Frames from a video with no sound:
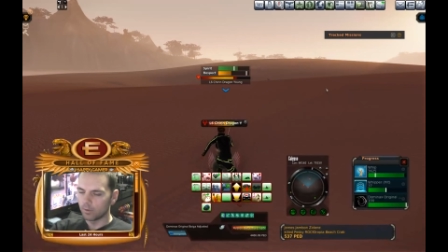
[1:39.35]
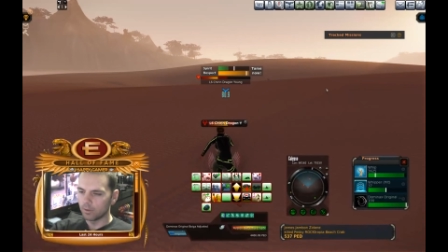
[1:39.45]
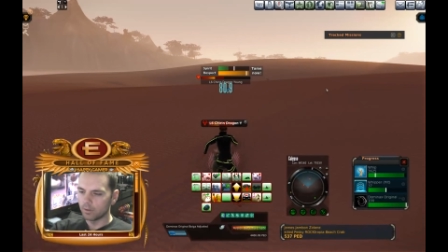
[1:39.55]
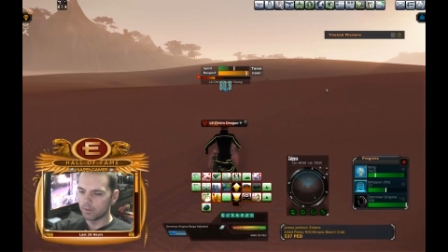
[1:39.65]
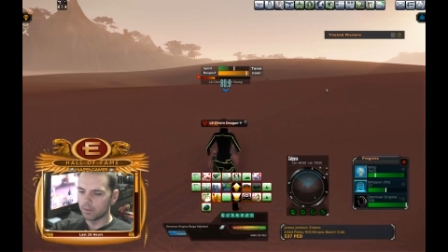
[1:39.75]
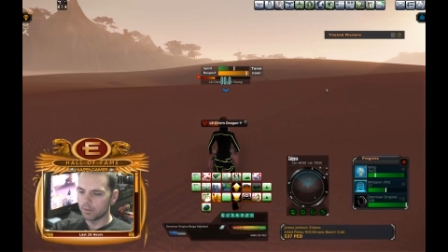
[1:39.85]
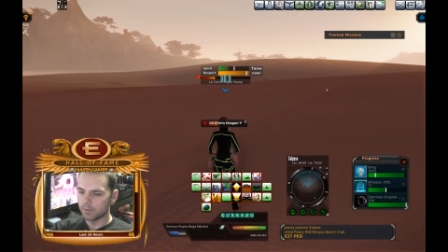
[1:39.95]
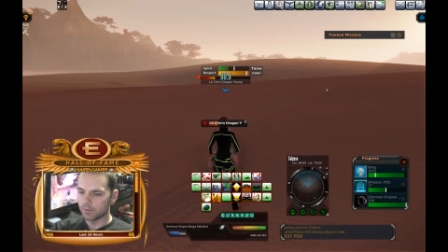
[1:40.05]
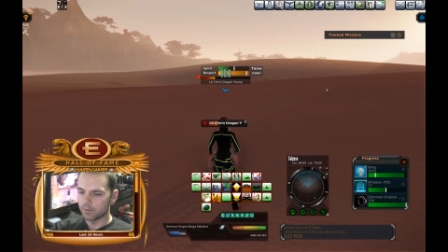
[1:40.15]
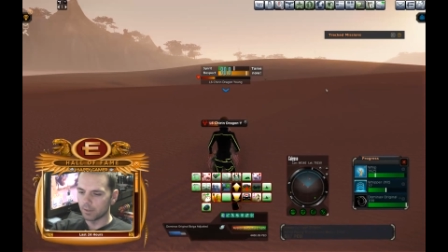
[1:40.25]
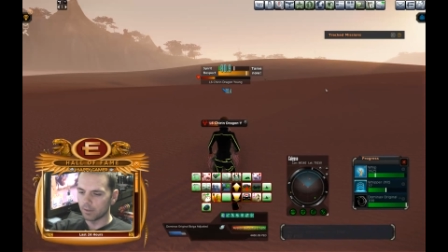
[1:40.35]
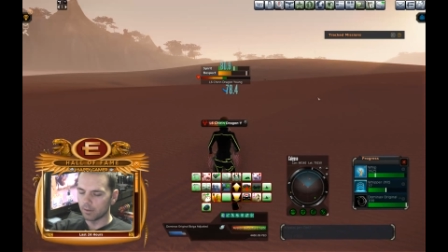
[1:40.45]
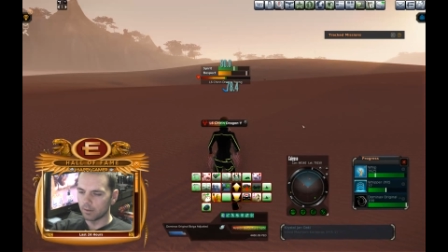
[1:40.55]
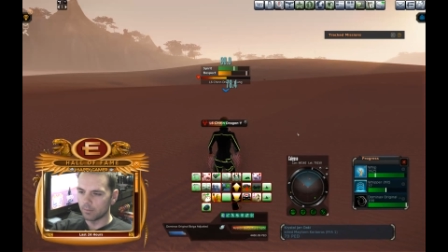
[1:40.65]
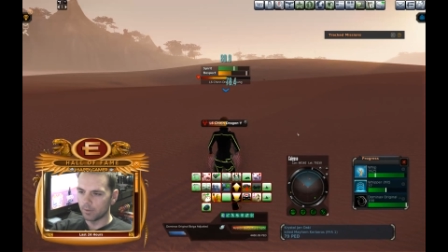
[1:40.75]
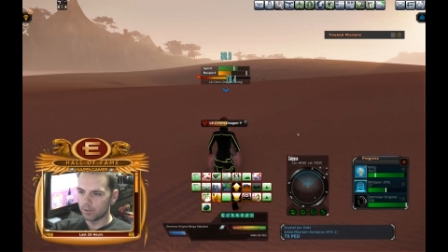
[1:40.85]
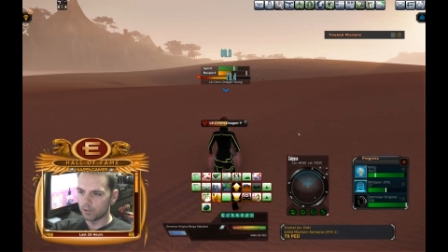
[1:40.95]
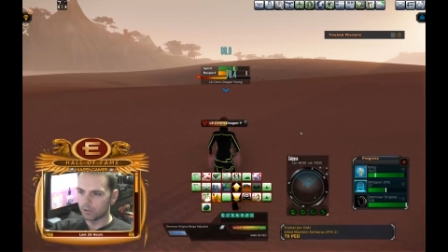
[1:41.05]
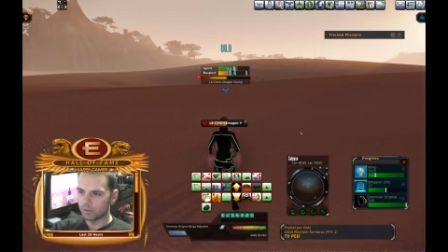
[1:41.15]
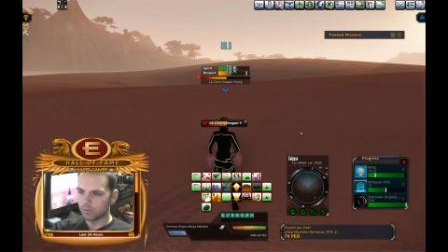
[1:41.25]
of the things is, I'm not
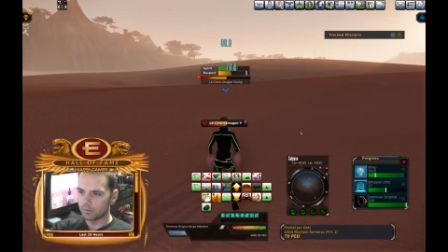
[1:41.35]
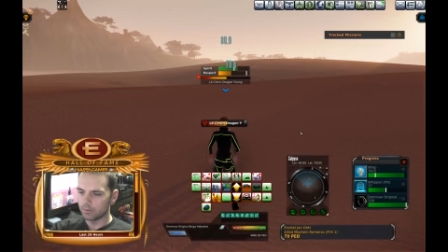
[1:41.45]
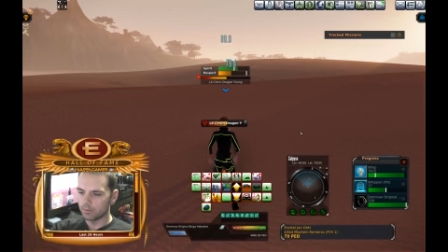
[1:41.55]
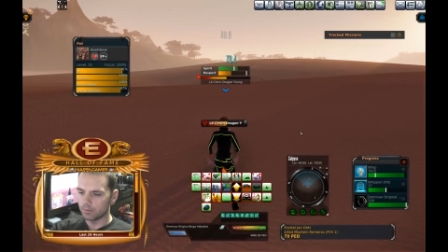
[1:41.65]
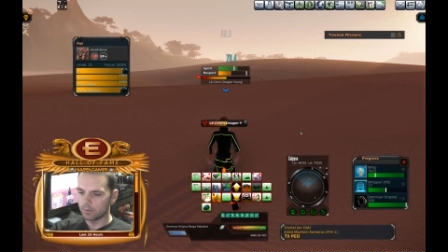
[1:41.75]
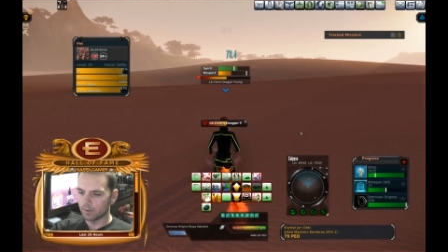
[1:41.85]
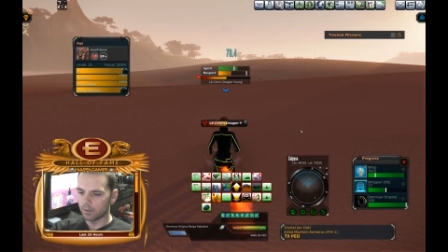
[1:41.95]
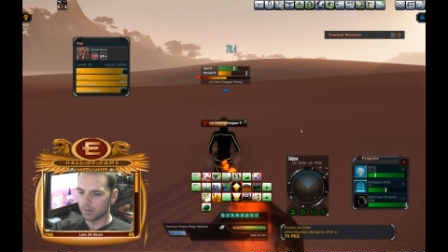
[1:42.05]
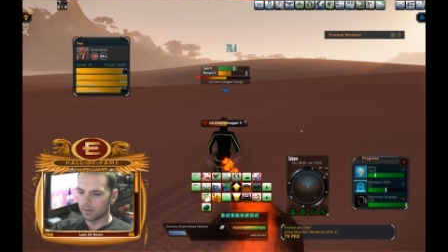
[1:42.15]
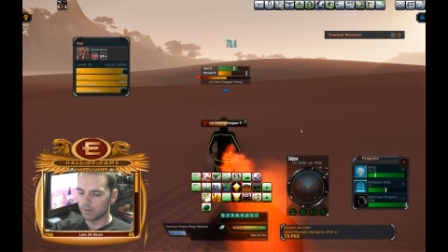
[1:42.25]
just, like,